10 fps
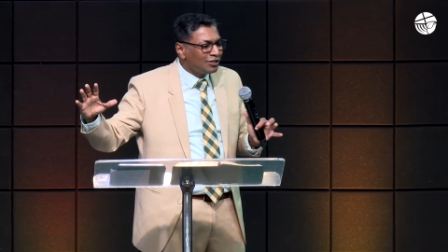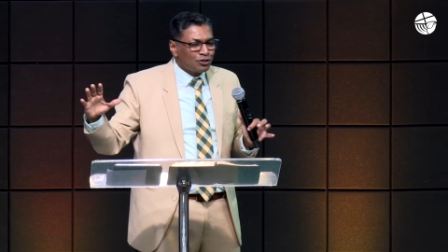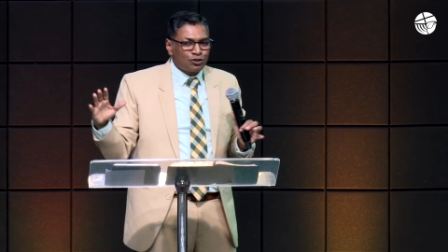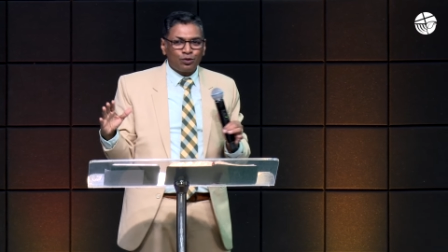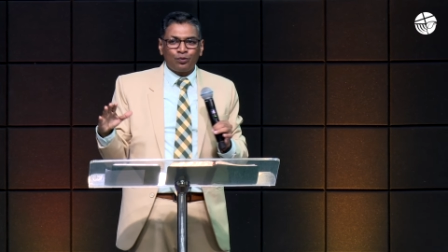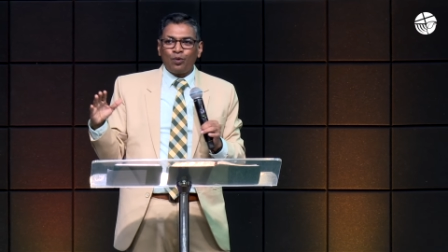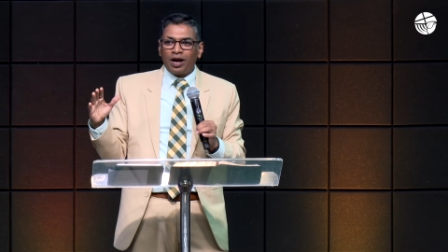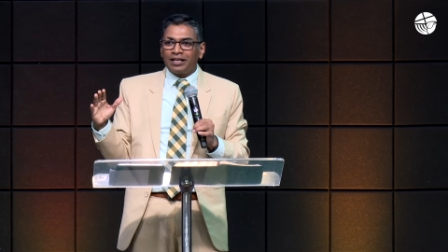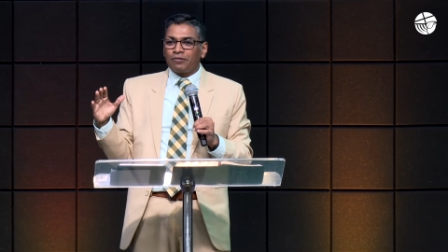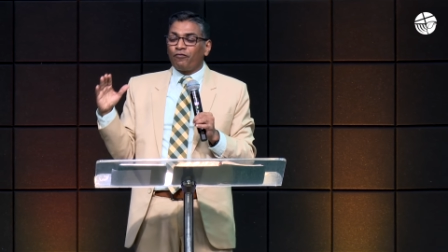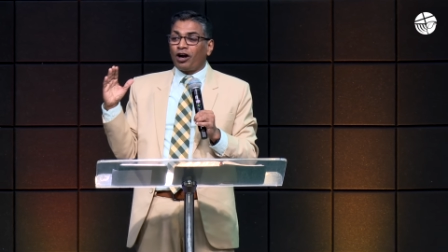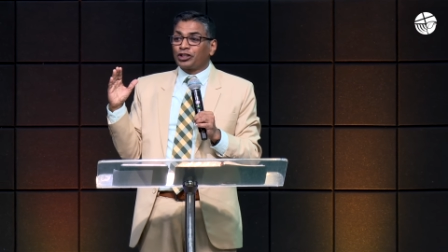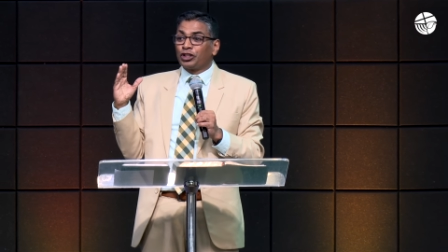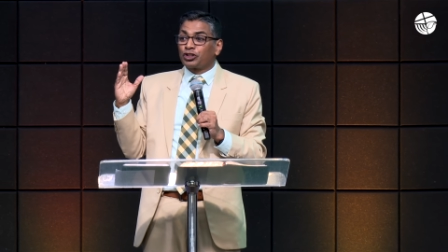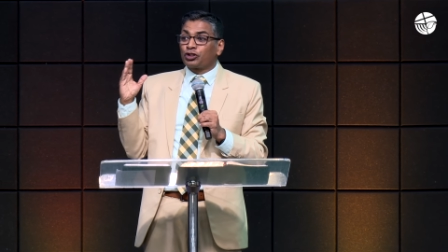So what
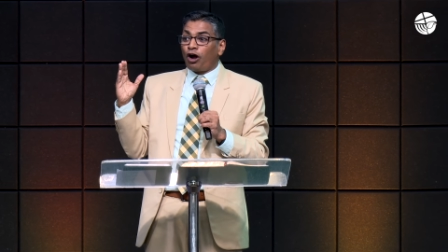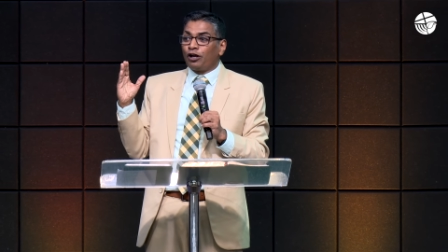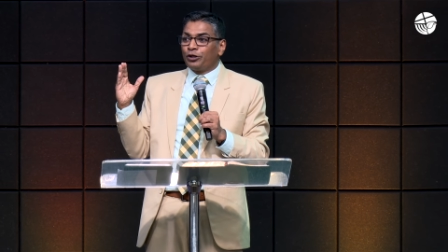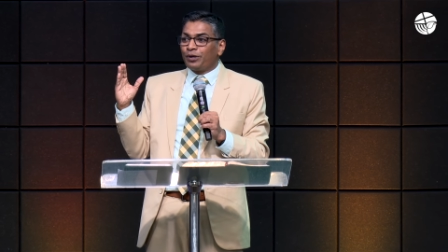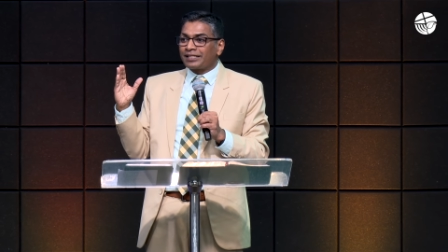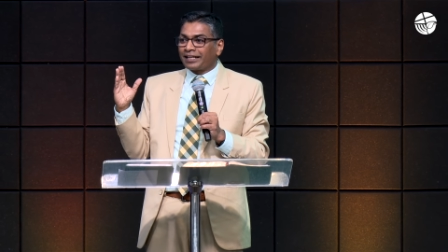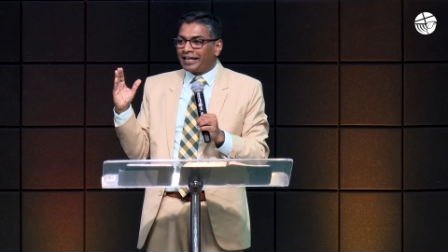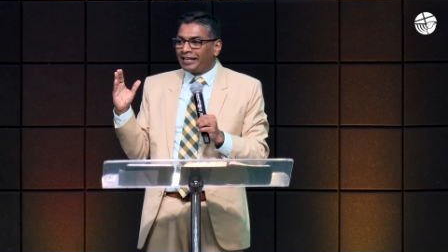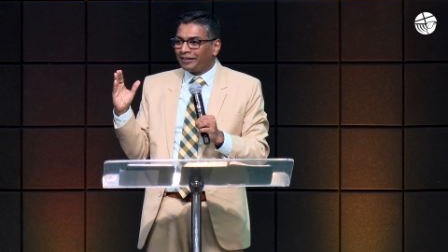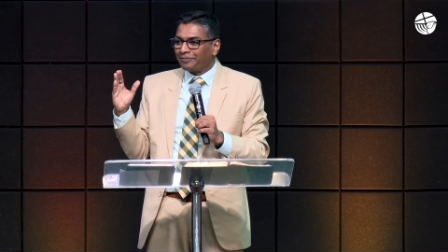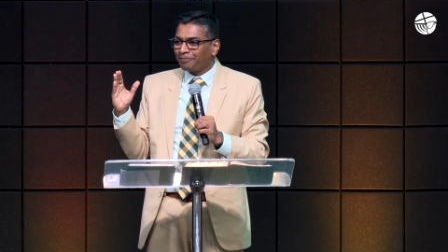should Saul do as a king?